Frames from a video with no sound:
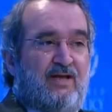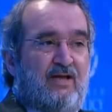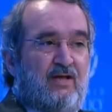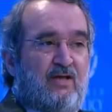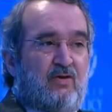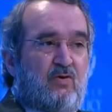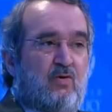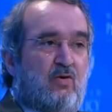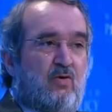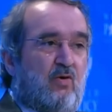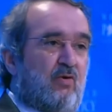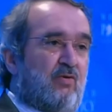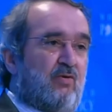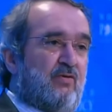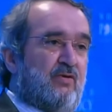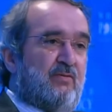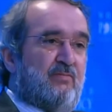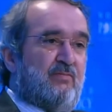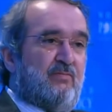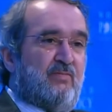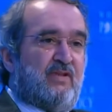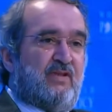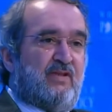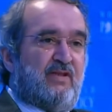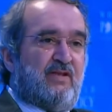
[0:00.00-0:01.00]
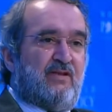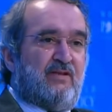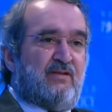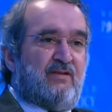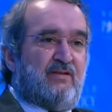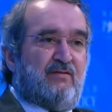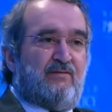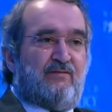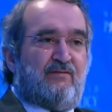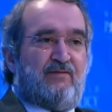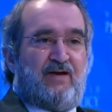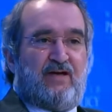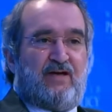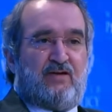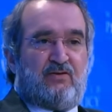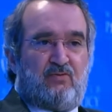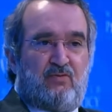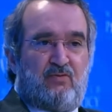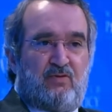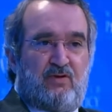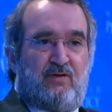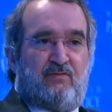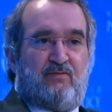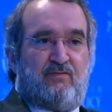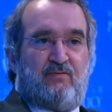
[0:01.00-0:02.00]
call them the de facto
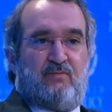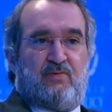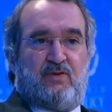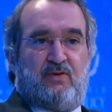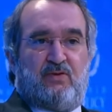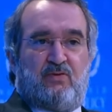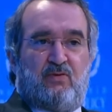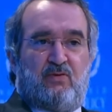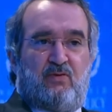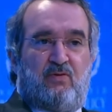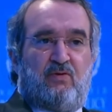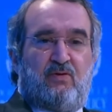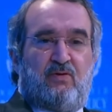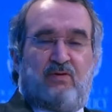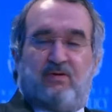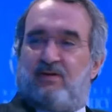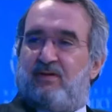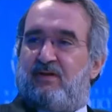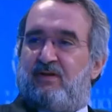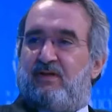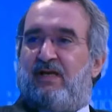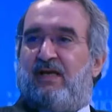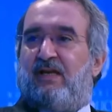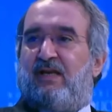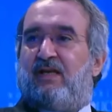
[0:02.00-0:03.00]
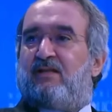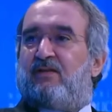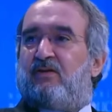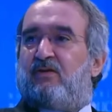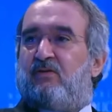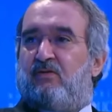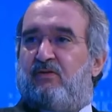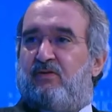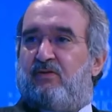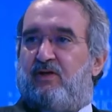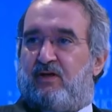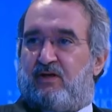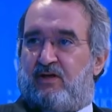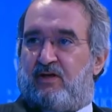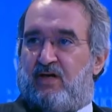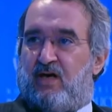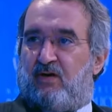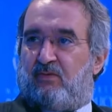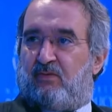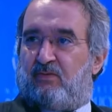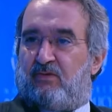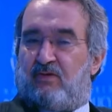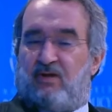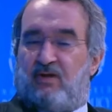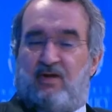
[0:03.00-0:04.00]
government or reality on the
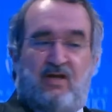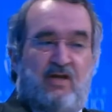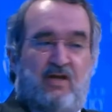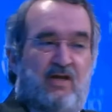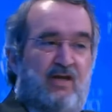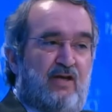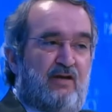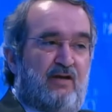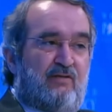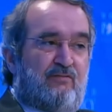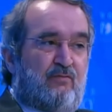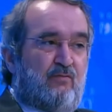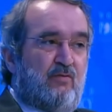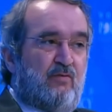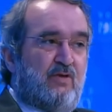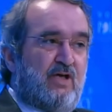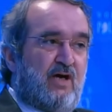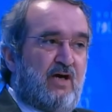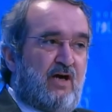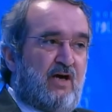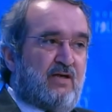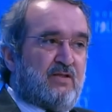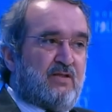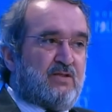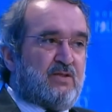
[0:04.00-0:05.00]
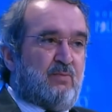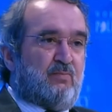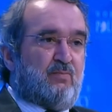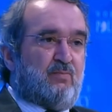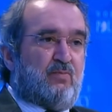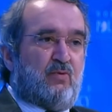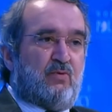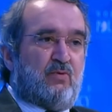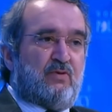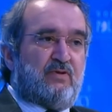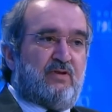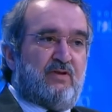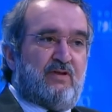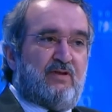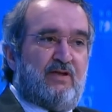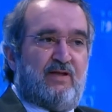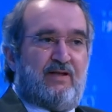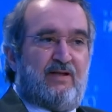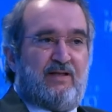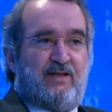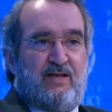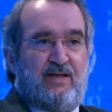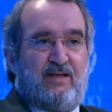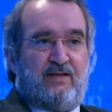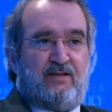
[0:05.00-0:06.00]
ground. If we are supporting a
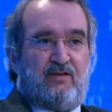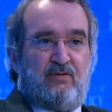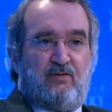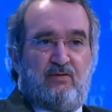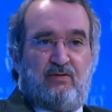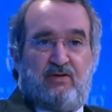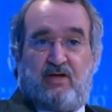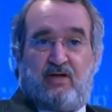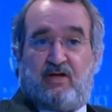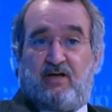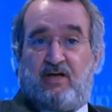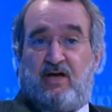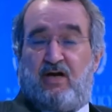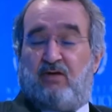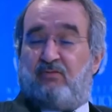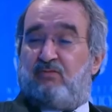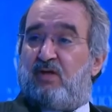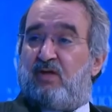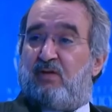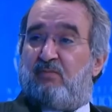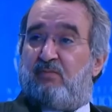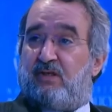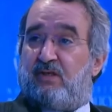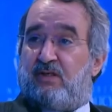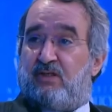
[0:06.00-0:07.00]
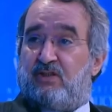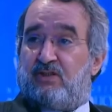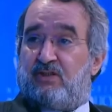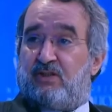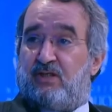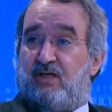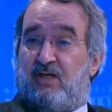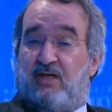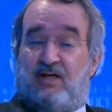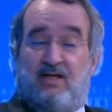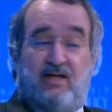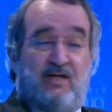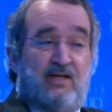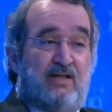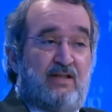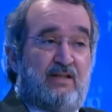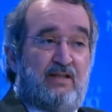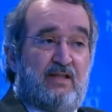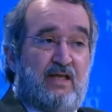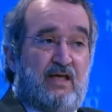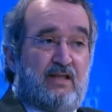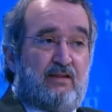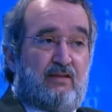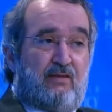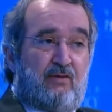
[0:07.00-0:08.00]
reality on the ground, a militia
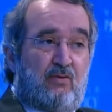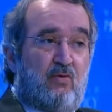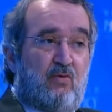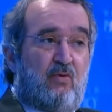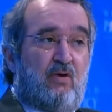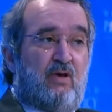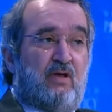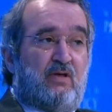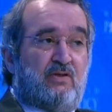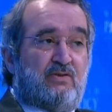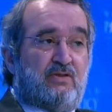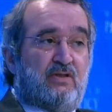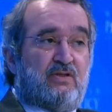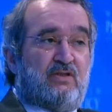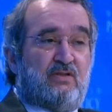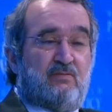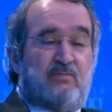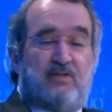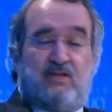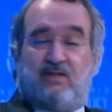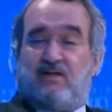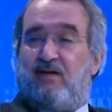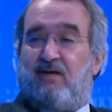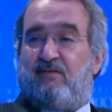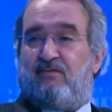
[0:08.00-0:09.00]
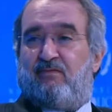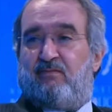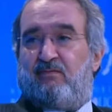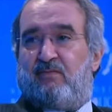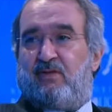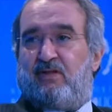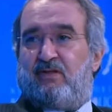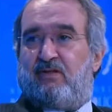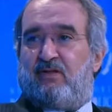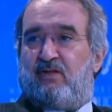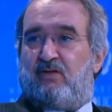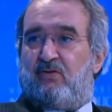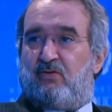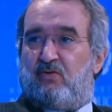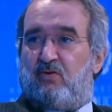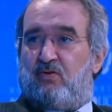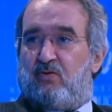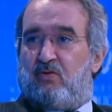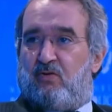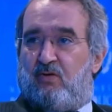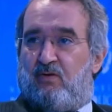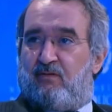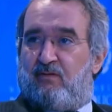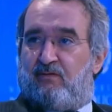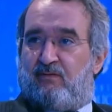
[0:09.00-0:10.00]
that threw a legitimate government and took
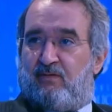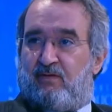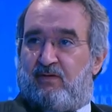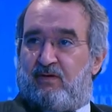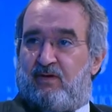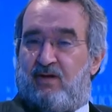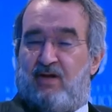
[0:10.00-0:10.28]
over,